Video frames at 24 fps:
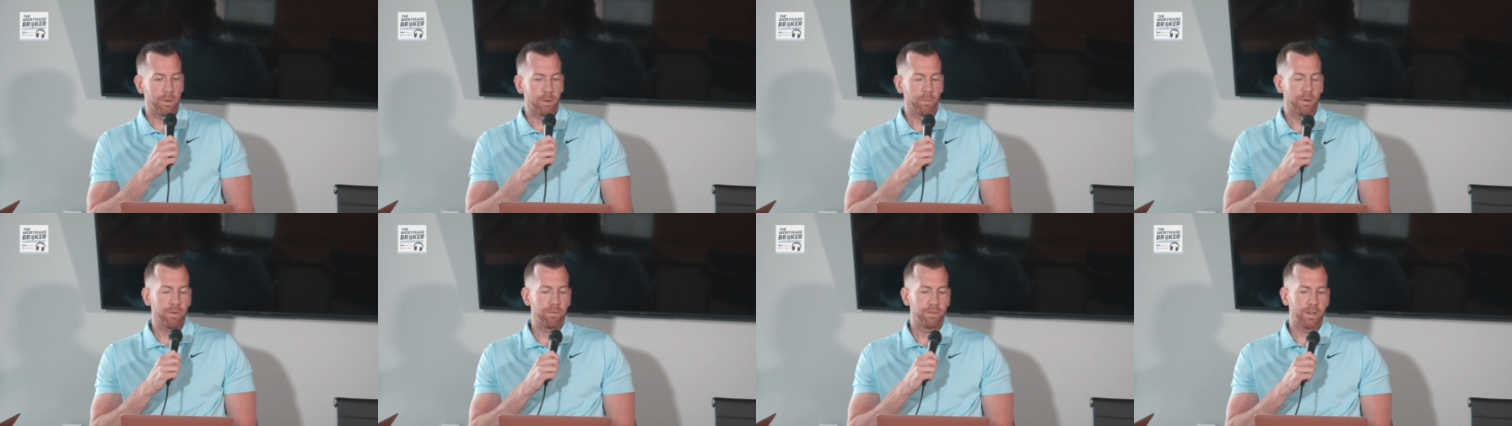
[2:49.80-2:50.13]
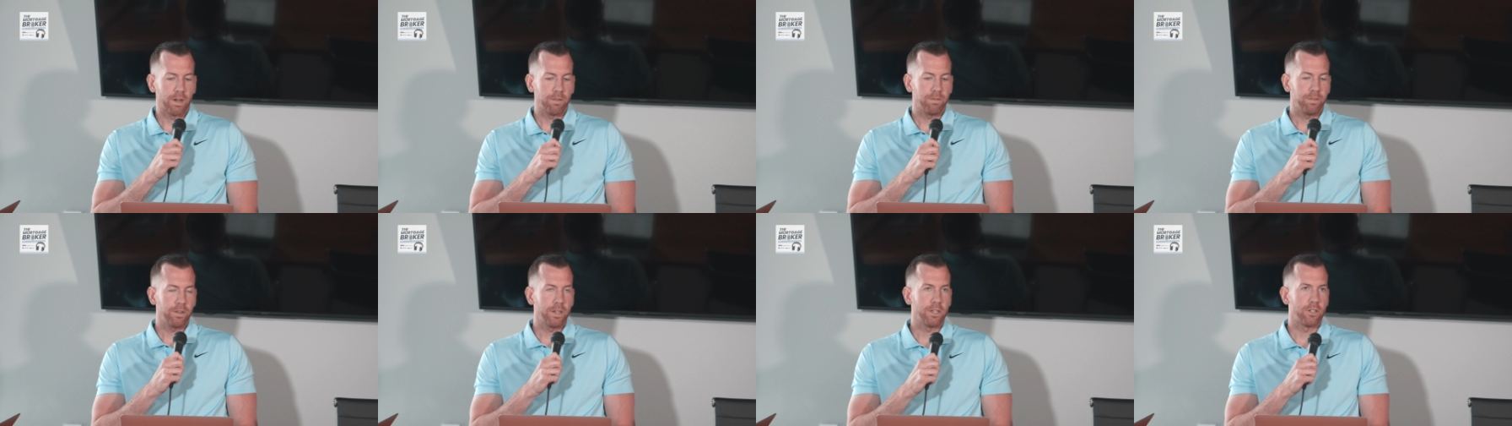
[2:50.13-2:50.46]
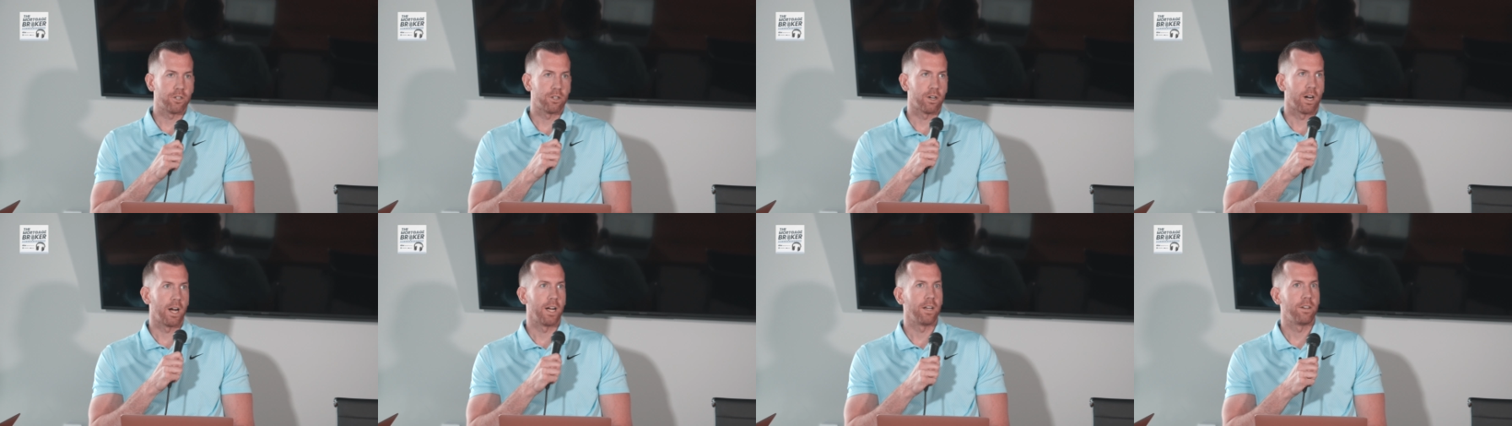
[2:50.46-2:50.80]
we've definitely
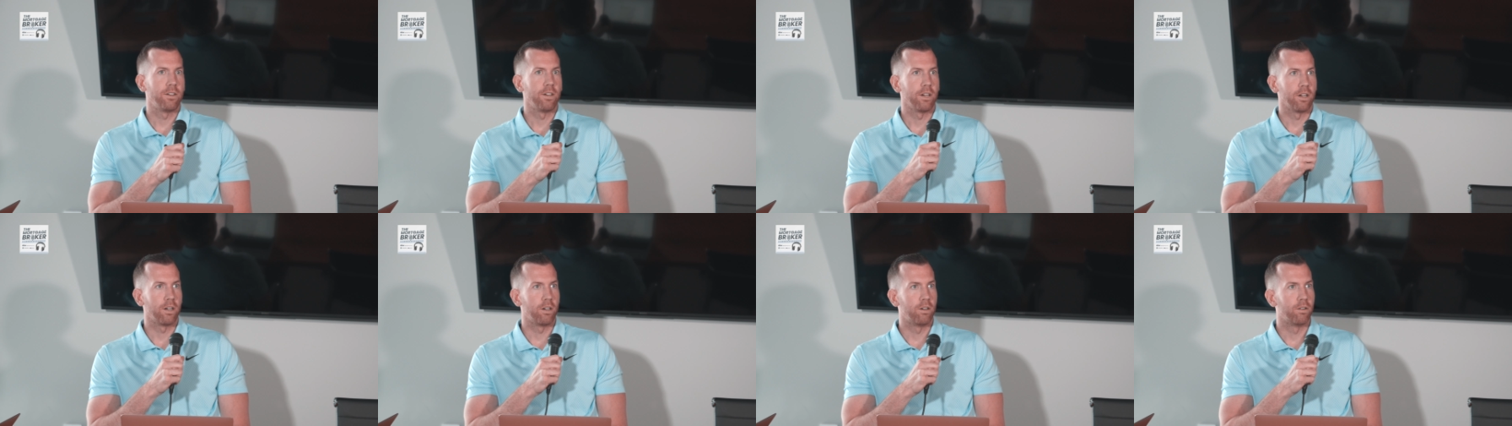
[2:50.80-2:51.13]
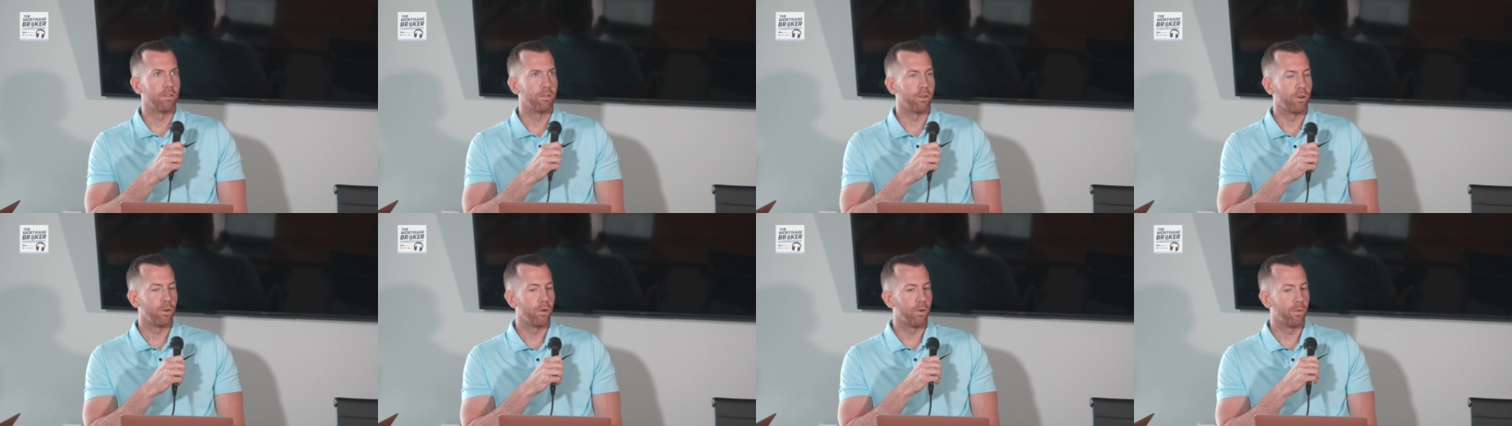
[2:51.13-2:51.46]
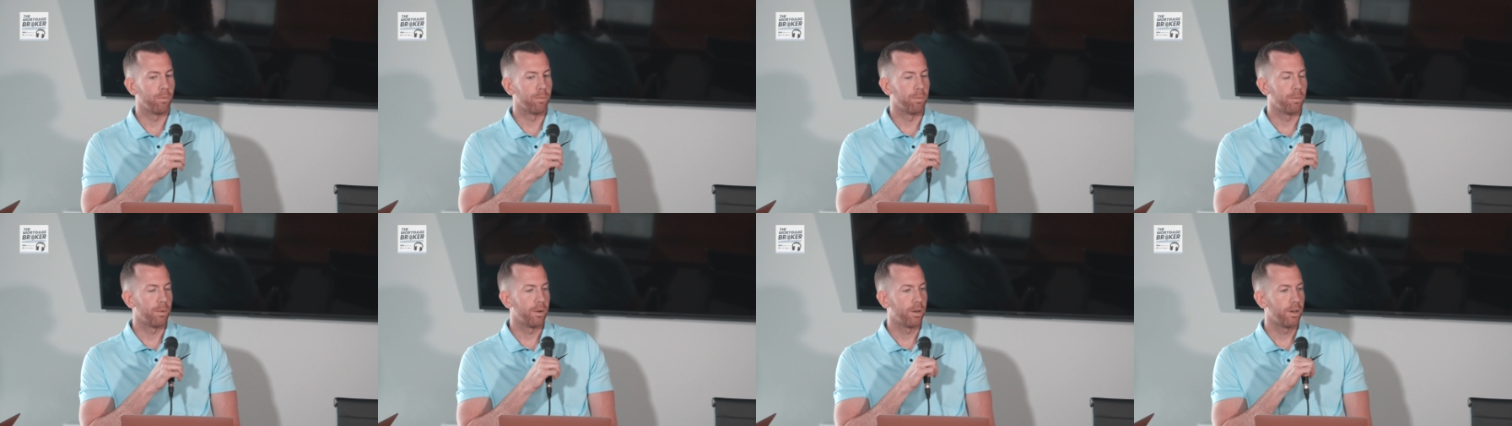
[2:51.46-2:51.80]
tried to
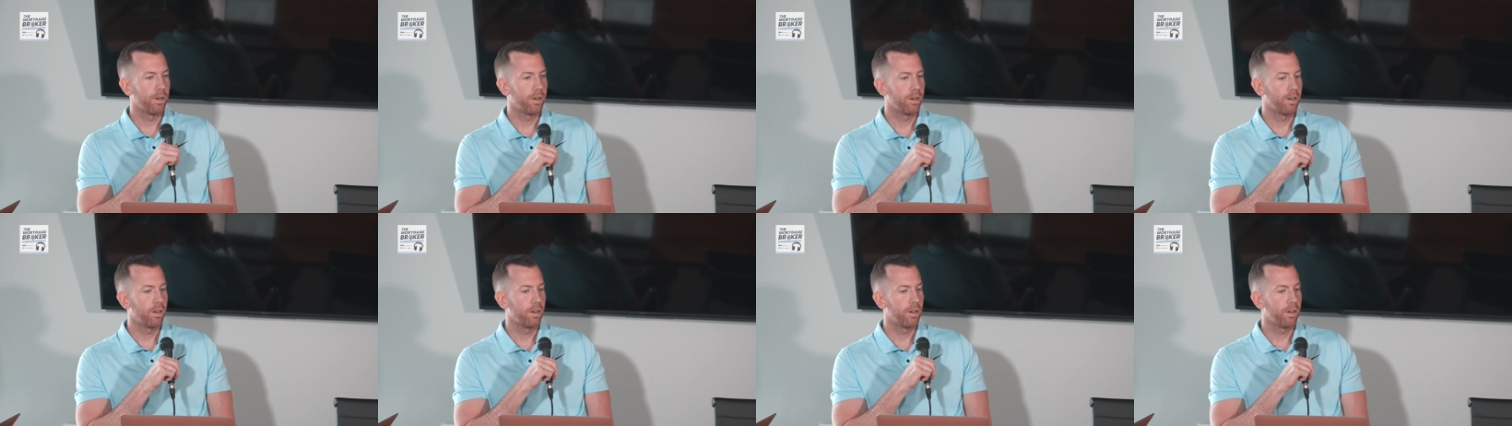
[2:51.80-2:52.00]
groom